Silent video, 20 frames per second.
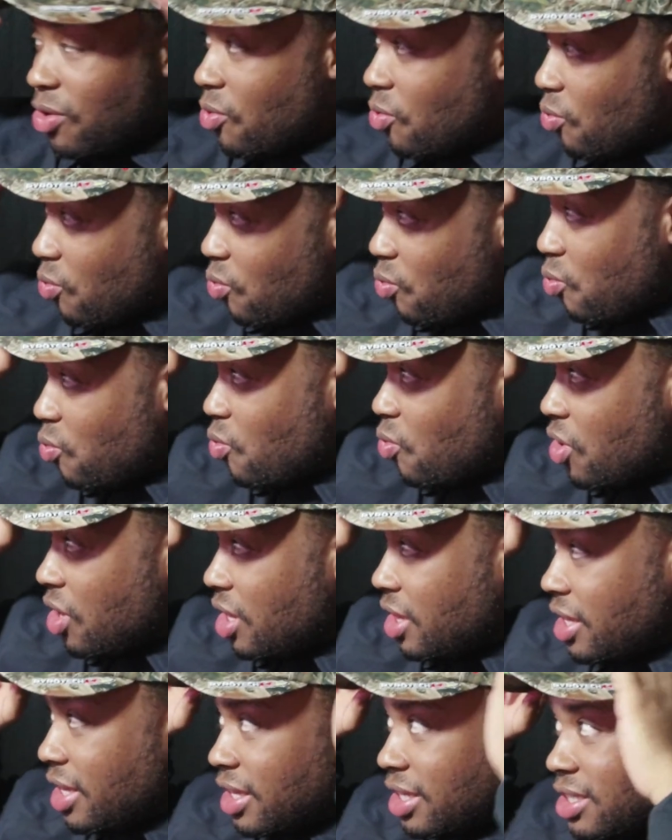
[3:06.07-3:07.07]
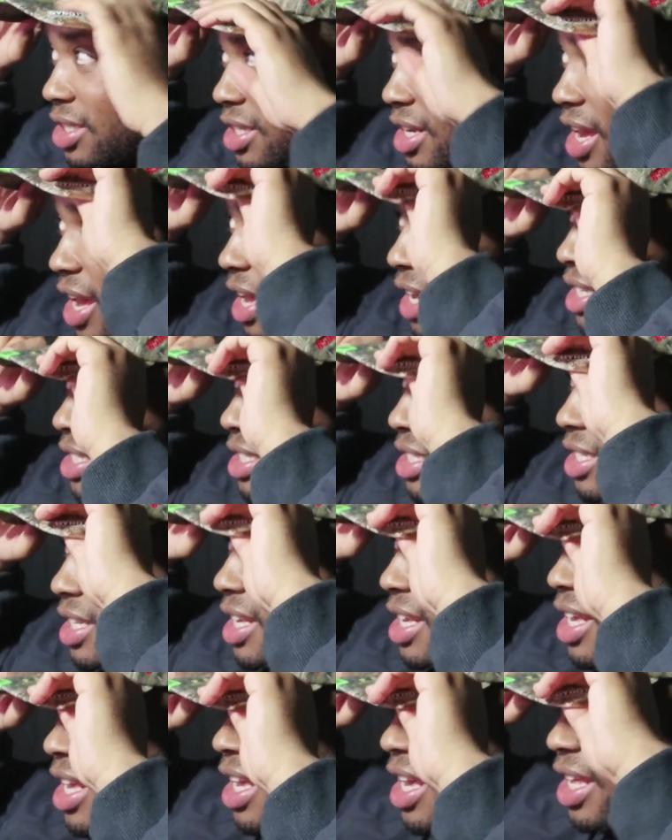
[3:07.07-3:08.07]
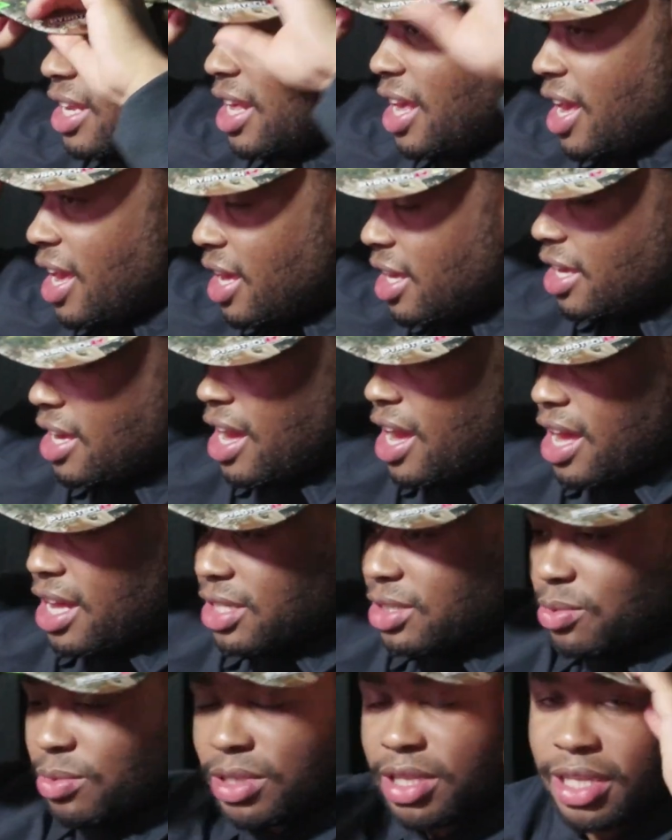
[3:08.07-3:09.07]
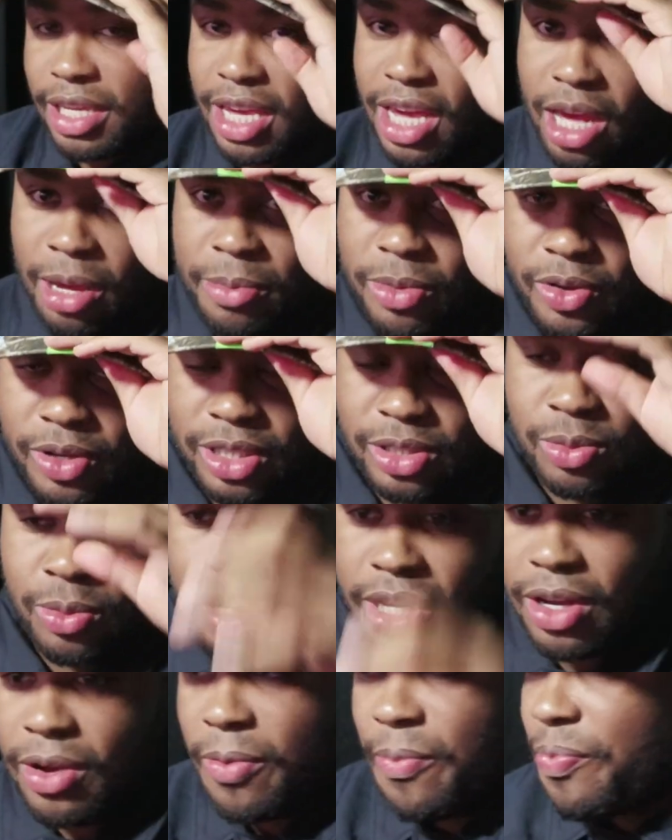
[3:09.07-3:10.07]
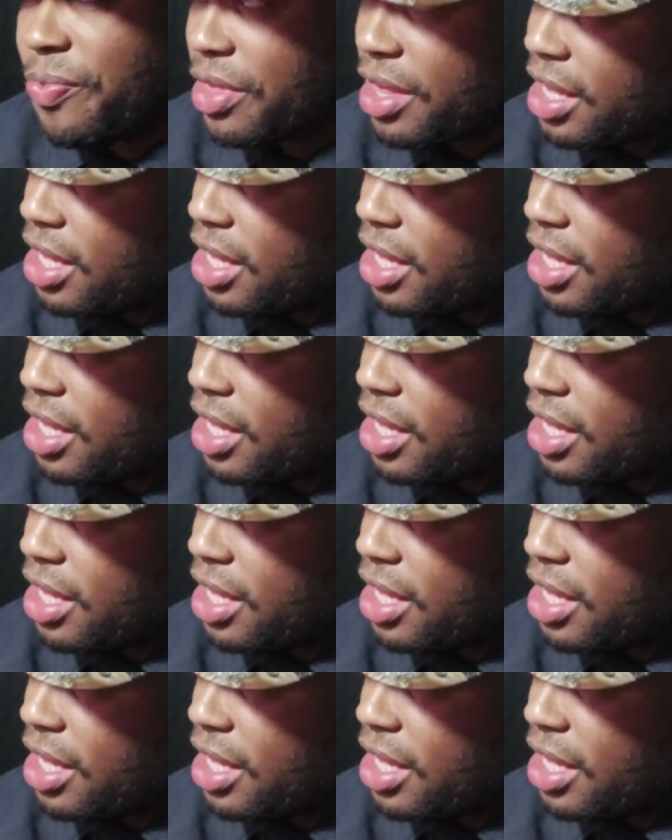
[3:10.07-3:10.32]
really is nice in hand, guys, with the camo as well.